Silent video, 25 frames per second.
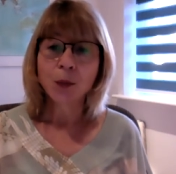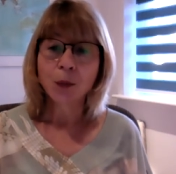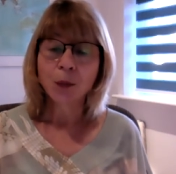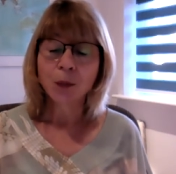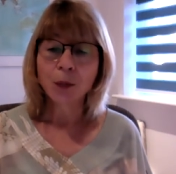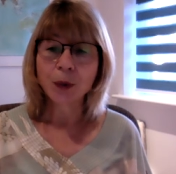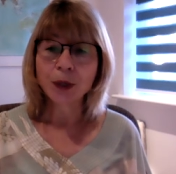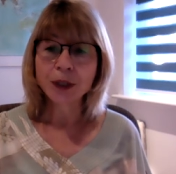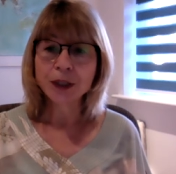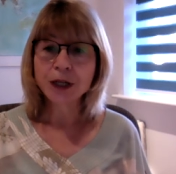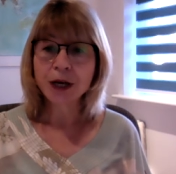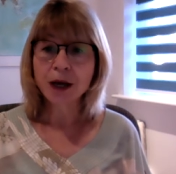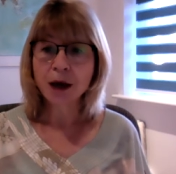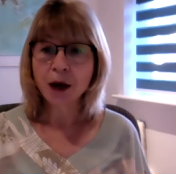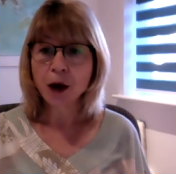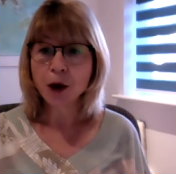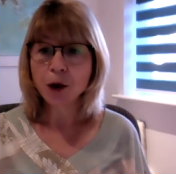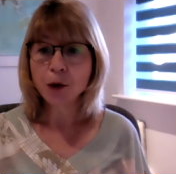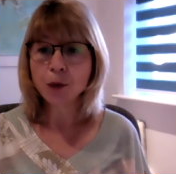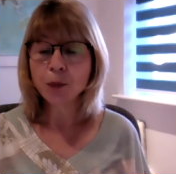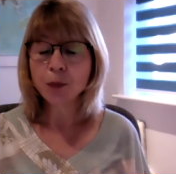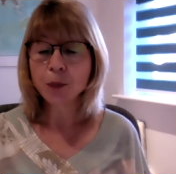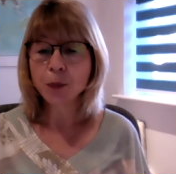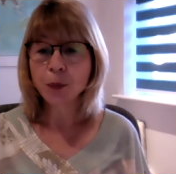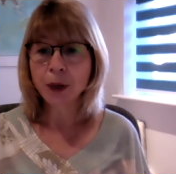which I
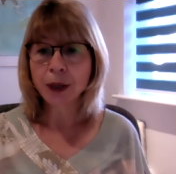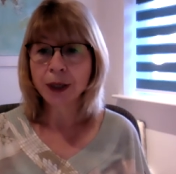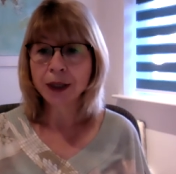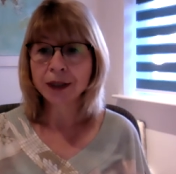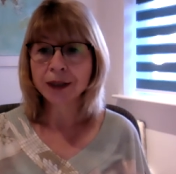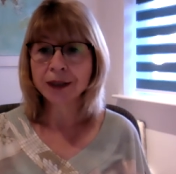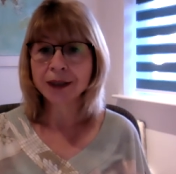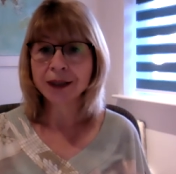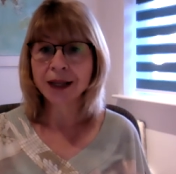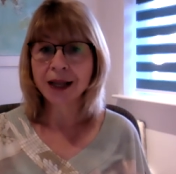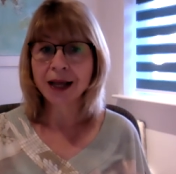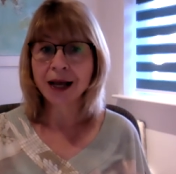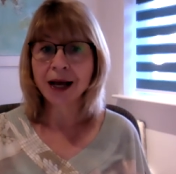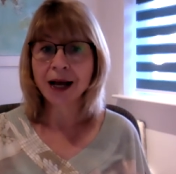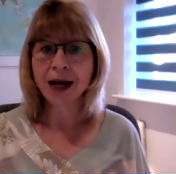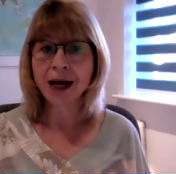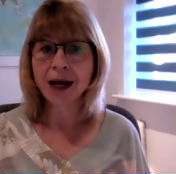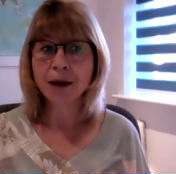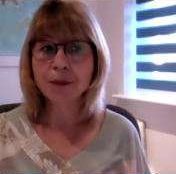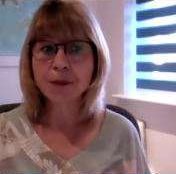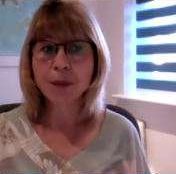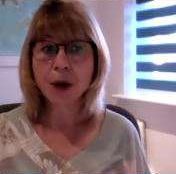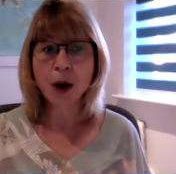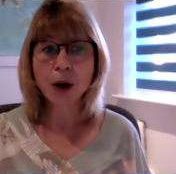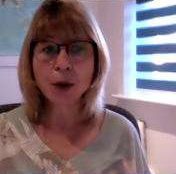hope will
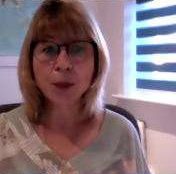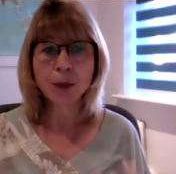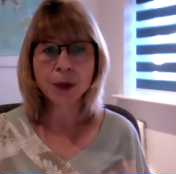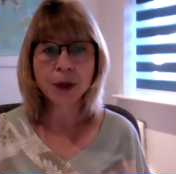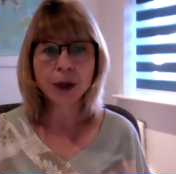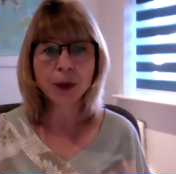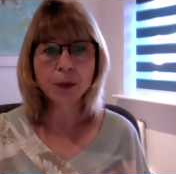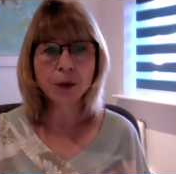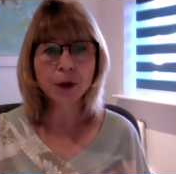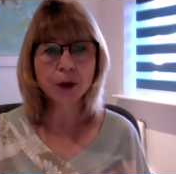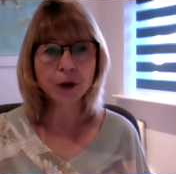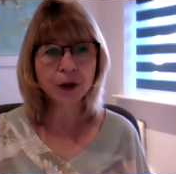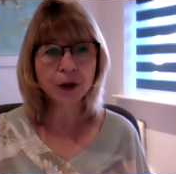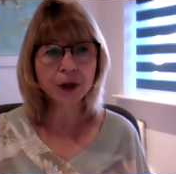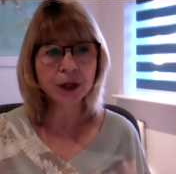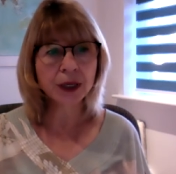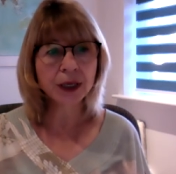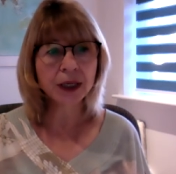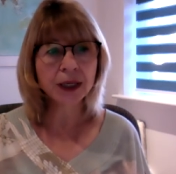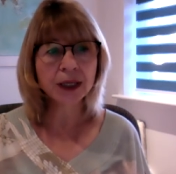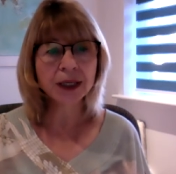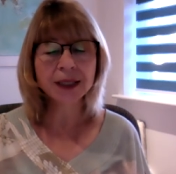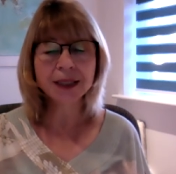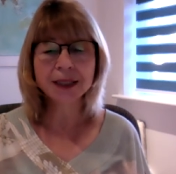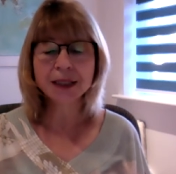open up your
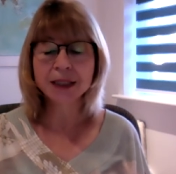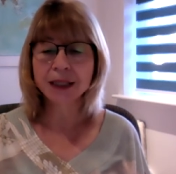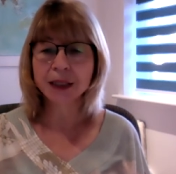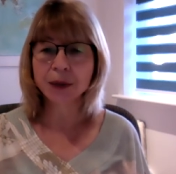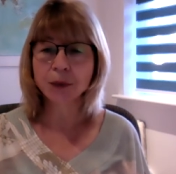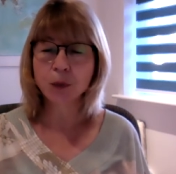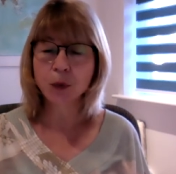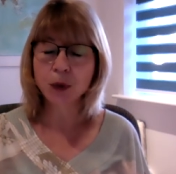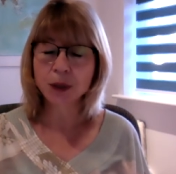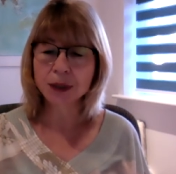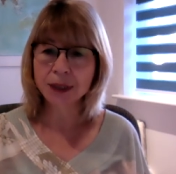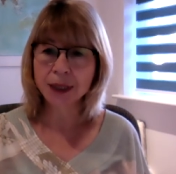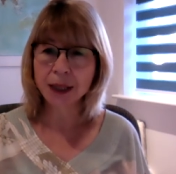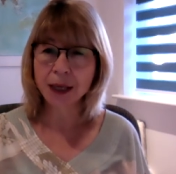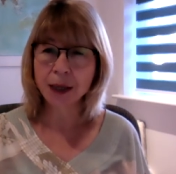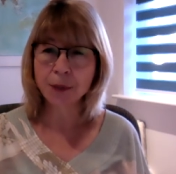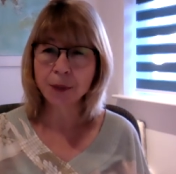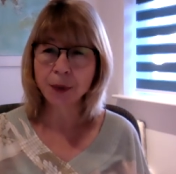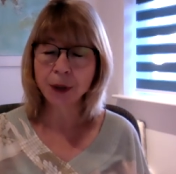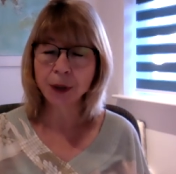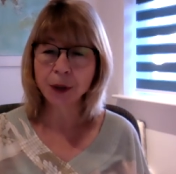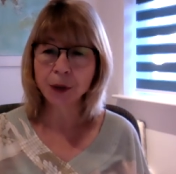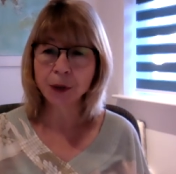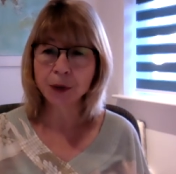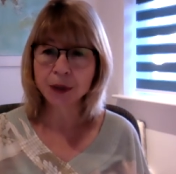thinking to what's
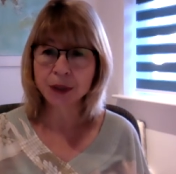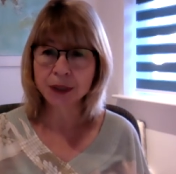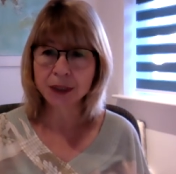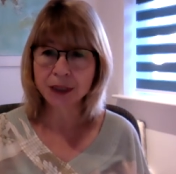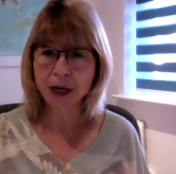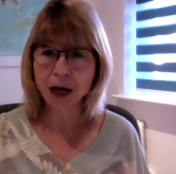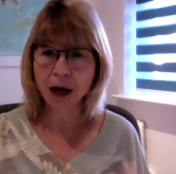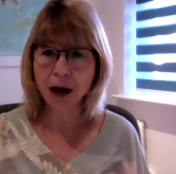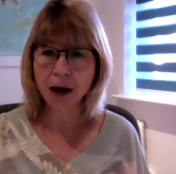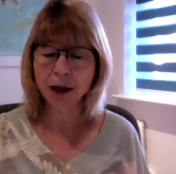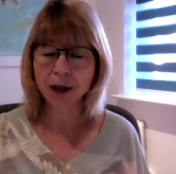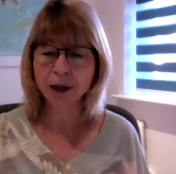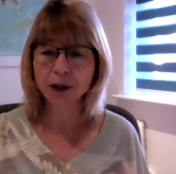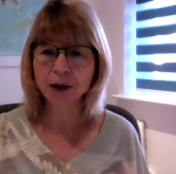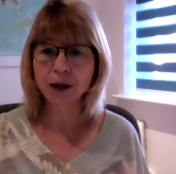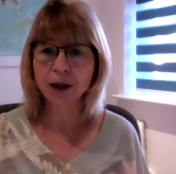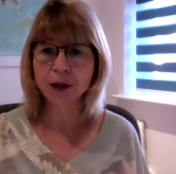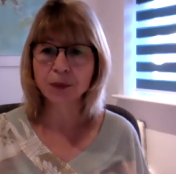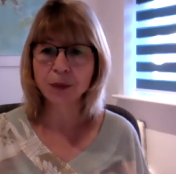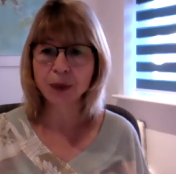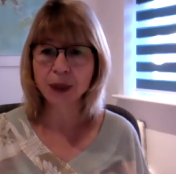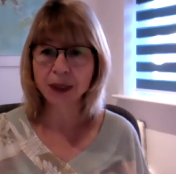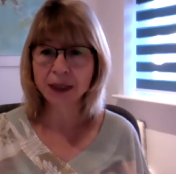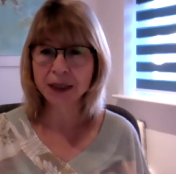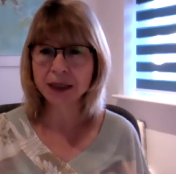keeping you stuck,
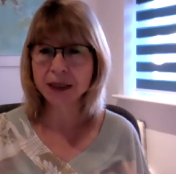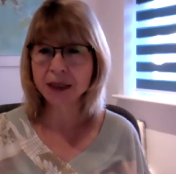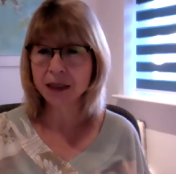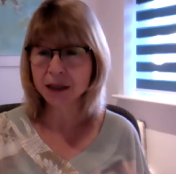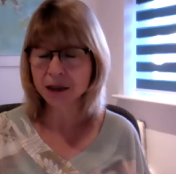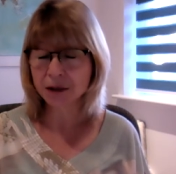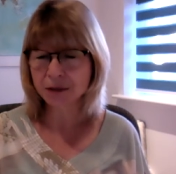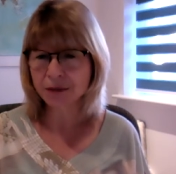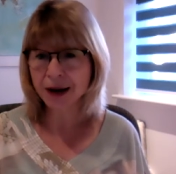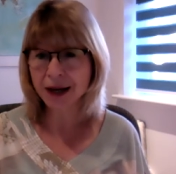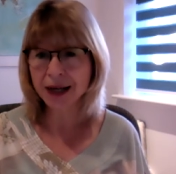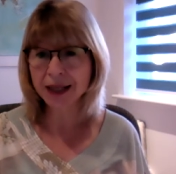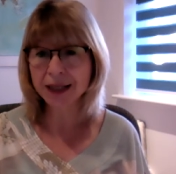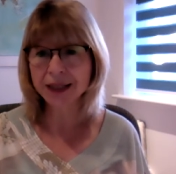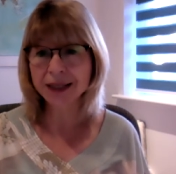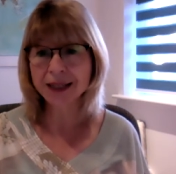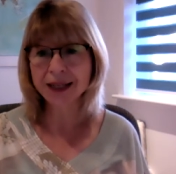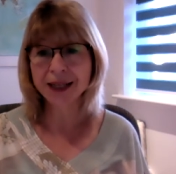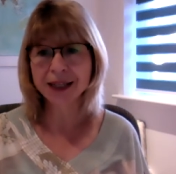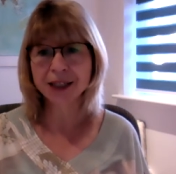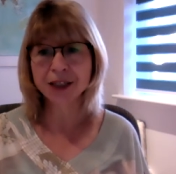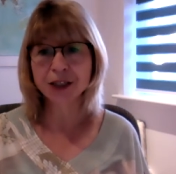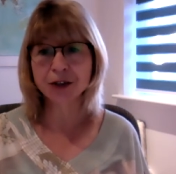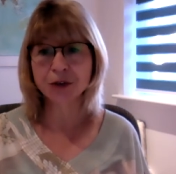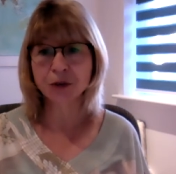ability to
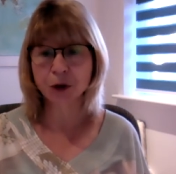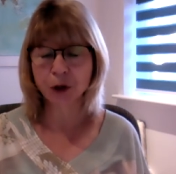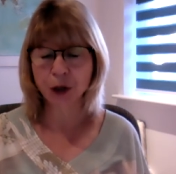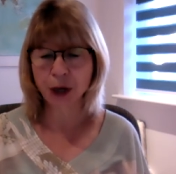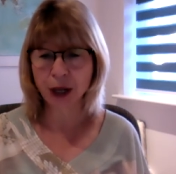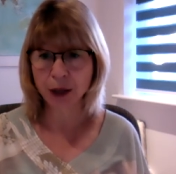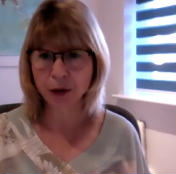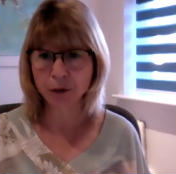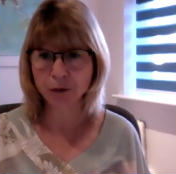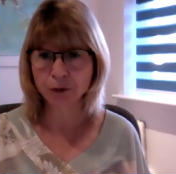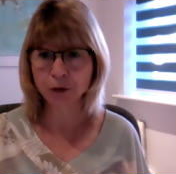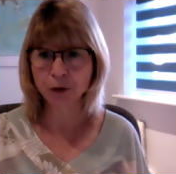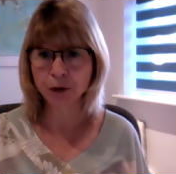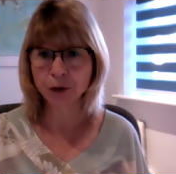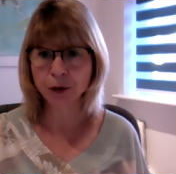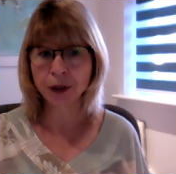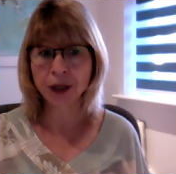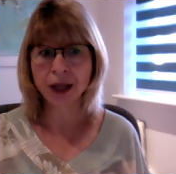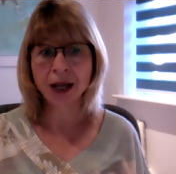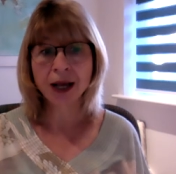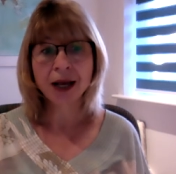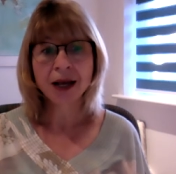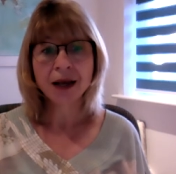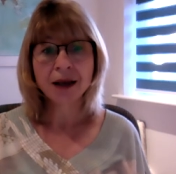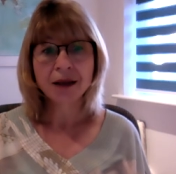recognize your unhelpful
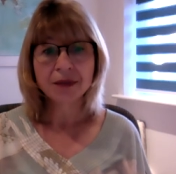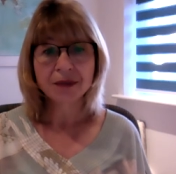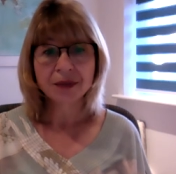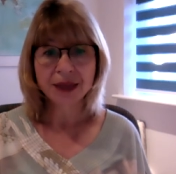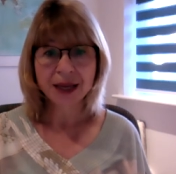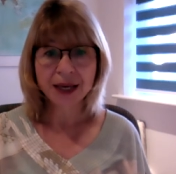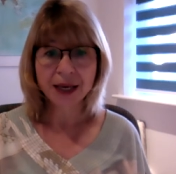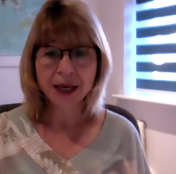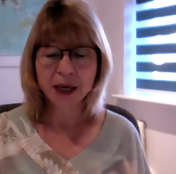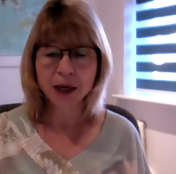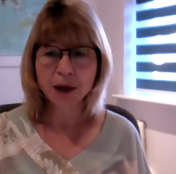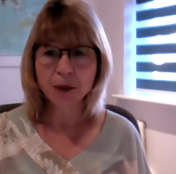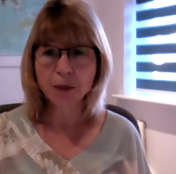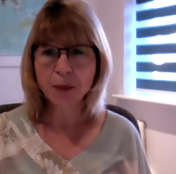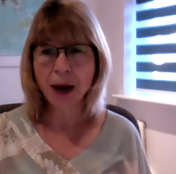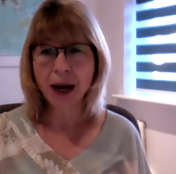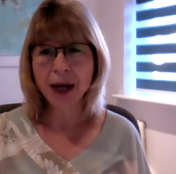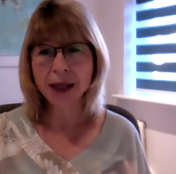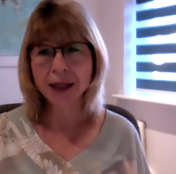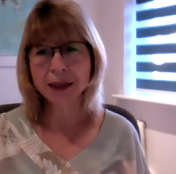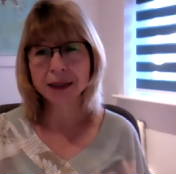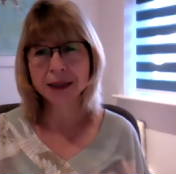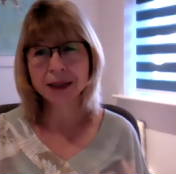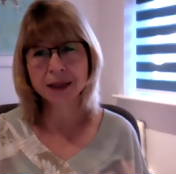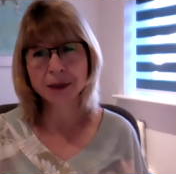thinking
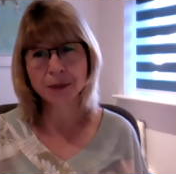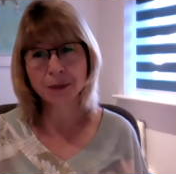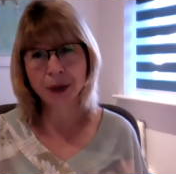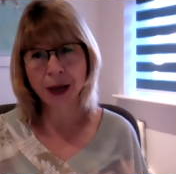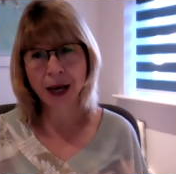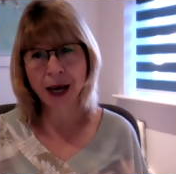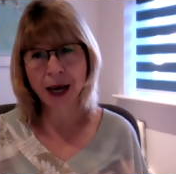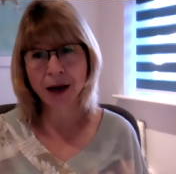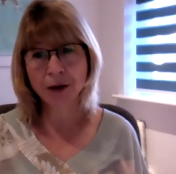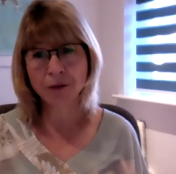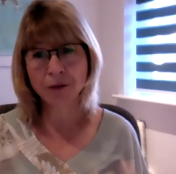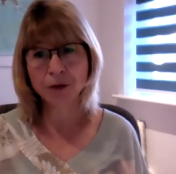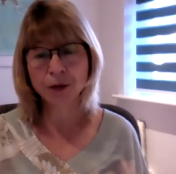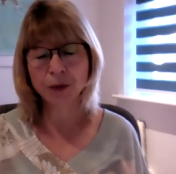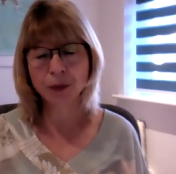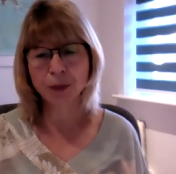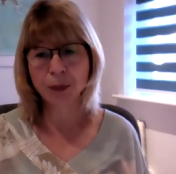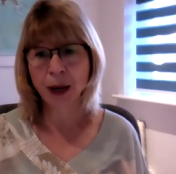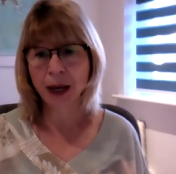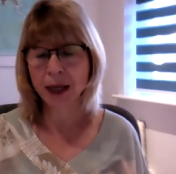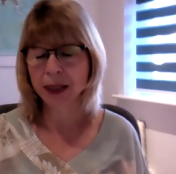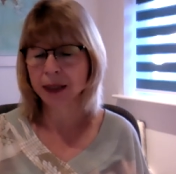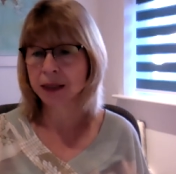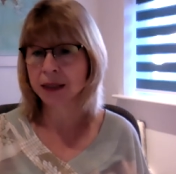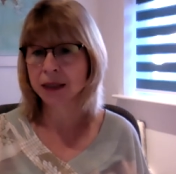patterns and behavior
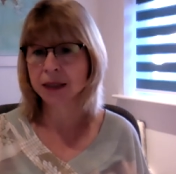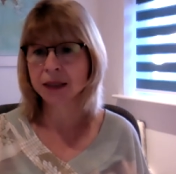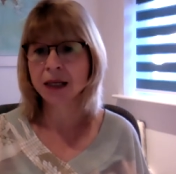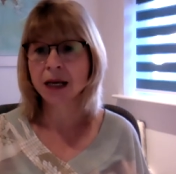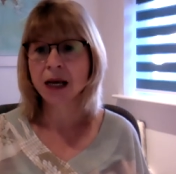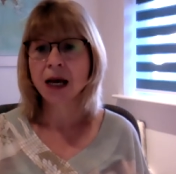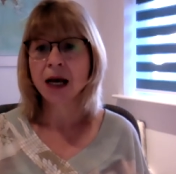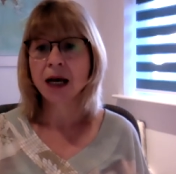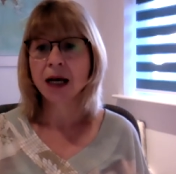patterns,